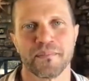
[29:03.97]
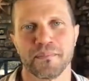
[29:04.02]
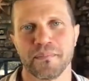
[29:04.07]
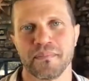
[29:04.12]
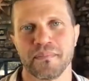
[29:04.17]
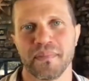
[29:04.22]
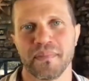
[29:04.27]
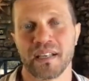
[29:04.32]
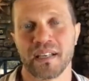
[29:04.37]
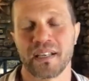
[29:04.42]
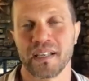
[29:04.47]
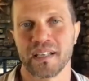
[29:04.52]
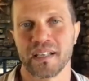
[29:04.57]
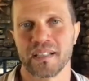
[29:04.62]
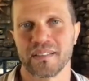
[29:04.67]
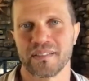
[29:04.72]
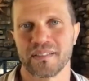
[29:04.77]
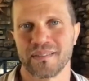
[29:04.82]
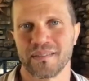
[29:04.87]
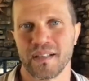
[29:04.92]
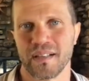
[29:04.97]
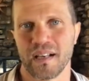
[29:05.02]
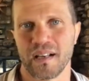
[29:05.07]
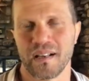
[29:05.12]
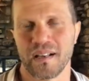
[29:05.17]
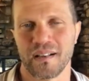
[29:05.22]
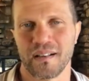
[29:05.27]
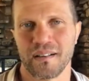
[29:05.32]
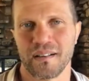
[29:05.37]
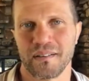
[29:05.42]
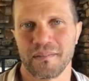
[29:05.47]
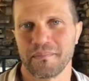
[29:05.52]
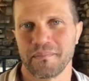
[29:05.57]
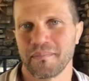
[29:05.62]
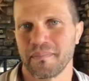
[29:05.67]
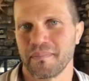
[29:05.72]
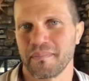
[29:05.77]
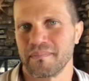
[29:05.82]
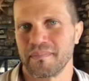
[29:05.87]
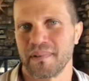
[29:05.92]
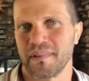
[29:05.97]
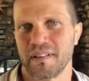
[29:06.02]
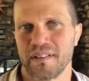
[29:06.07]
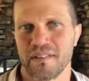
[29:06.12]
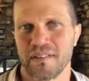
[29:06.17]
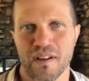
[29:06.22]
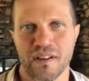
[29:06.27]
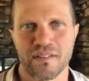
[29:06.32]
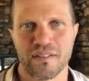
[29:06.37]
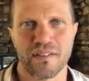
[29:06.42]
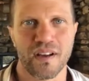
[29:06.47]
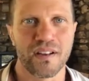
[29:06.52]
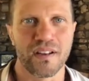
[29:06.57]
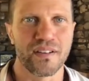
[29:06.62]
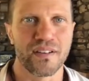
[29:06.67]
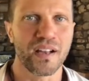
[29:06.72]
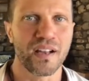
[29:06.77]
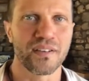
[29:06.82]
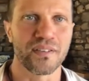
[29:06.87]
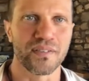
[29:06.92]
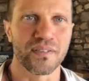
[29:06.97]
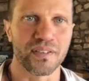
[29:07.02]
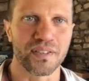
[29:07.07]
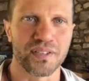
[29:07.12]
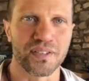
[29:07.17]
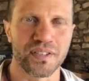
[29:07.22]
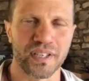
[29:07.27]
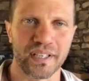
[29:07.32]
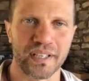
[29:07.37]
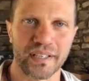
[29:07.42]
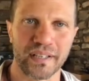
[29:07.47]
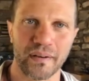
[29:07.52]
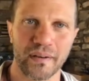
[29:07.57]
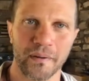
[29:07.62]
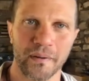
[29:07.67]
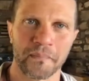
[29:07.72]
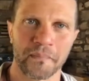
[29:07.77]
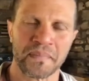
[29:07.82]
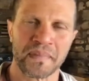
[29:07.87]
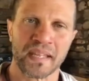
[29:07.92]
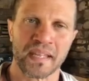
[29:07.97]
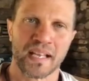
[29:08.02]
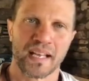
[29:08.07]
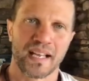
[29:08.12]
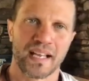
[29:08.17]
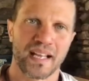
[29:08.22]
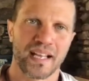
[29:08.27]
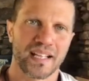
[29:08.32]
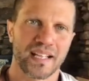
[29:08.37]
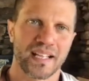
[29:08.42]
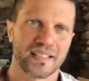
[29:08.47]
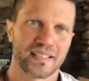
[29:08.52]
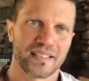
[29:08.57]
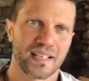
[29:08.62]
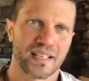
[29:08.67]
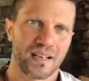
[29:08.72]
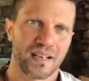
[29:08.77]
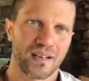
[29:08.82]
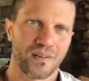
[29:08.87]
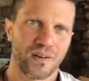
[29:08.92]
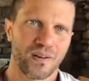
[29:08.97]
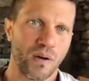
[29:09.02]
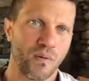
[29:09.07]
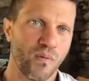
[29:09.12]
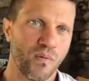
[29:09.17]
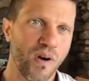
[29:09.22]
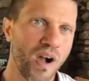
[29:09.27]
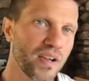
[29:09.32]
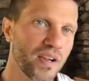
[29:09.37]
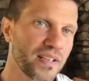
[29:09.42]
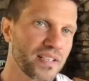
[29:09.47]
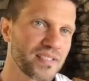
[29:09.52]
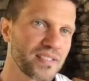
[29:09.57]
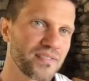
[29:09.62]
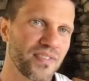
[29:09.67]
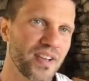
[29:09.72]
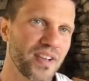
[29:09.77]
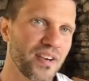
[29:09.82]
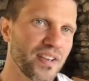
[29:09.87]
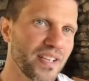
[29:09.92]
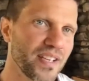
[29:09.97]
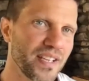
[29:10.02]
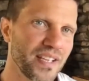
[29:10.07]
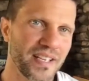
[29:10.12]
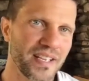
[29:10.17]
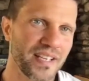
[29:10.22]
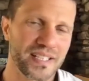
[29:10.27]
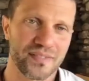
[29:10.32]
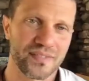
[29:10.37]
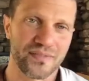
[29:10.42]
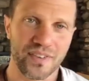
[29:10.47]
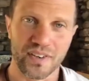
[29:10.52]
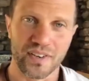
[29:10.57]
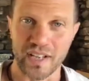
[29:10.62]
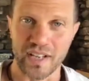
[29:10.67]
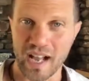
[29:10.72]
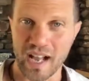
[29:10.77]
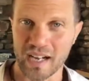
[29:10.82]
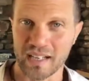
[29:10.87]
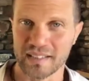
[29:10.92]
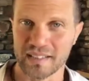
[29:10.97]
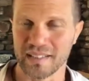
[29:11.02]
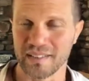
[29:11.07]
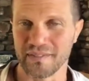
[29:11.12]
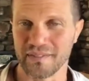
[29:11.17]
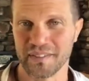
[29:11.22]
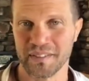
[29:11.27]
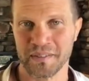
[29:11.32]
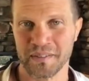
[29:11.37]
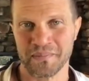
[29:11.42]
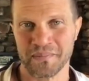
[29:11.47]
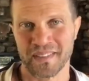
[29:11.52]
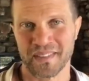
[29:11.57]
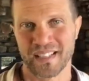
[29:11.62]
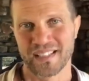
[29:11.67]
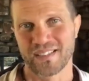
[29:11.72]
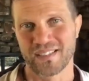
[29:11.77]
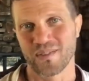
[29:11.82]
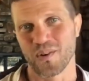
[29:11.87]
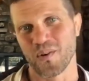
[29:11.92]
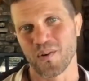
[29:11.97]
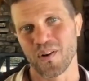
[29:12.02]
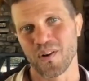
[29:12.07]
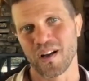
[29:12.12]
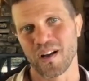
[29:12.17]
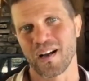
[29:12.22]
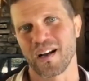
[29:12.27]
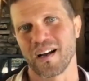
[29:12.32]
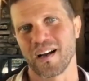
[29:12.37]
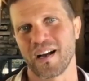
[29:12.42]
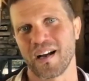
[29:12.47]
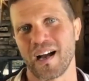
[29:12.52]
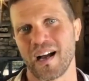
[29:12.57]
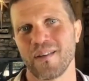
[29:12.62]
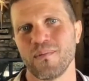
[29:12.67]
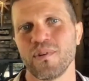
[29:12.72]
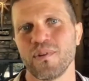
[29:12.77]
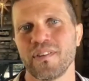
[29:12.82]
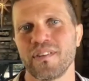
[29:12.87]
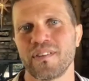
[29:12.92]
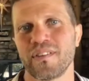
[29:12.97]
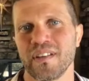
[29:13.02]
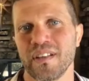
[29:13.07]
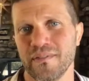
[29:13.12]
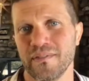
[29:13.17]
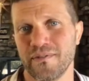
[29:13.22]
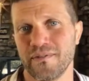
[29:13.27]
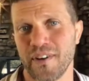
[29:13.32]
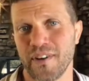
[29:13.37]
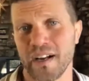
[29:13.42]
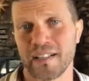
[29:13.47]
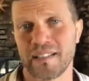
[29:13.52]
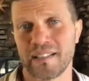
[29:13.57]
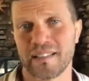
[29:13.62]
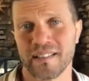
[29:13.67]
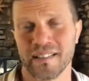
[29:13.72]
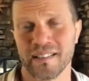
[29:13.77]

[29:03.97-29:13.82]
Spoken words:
making it not nourishing, you know. And a walk is very active. So I would invite